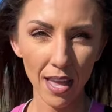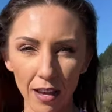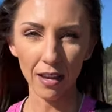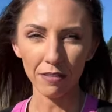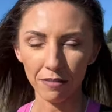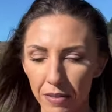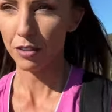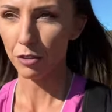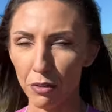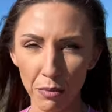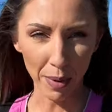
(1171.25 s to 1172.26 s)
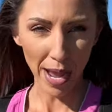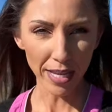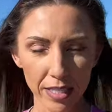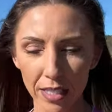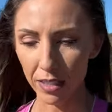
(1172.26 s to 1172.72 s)
I've driven
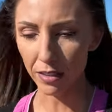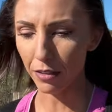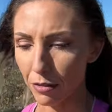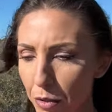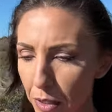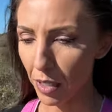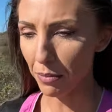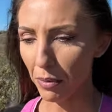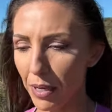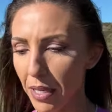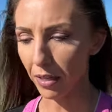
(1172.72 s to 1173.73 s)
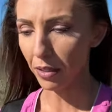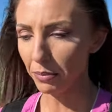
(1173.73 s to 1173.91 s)
past it or through it on my way to other